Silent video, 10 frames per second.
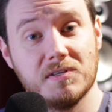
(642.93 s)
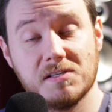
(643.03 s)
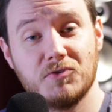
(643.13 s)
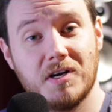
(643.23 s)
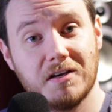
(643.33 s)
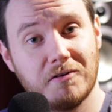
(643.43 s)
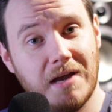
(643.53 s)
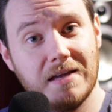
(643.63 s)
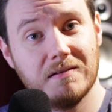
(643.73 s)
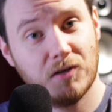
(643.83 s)
as I'm trying to
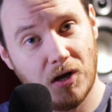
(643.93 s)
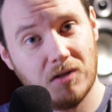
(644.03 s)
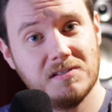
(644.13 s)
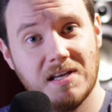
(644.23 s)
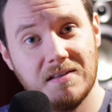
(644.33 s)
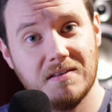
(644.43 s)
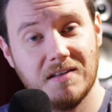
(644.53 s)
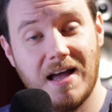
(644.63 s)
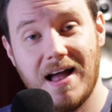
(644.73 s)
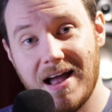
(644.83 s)
create content
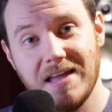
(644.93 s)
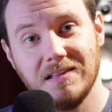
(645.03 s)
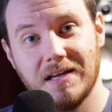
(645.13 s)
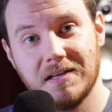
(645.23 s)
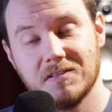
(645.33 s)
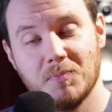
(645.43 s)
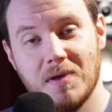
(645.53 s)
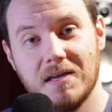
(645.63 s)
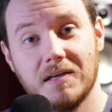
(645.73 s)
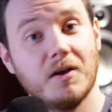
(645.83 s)
that I like to
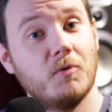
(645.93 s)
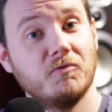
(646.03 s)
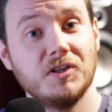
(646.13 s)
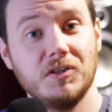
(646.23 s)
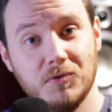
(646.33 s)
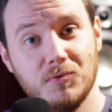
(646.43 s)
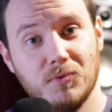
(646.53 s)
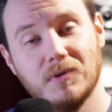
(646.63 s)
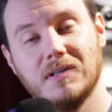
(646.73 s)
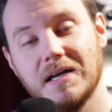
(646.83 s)
make and hopefully
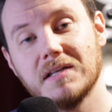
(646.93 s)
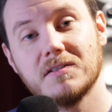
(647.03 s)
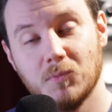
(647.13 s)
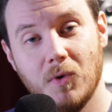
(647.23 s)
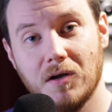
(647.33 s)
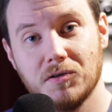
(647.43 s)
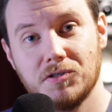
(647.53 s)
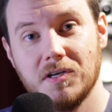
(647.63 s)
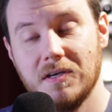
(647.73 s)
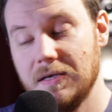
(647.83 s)
you like to
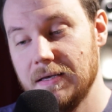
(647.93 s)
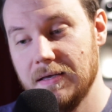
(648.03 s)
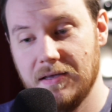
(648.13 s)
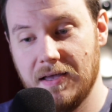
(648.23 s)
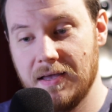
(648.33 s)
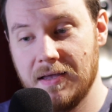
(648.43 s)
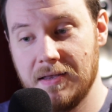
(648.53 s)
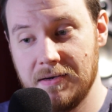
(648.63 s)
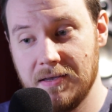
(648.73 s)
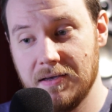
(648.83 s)
watch.
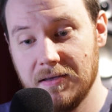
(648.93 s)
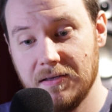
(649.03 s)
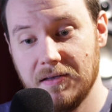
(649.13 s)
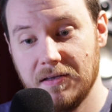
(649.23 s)
And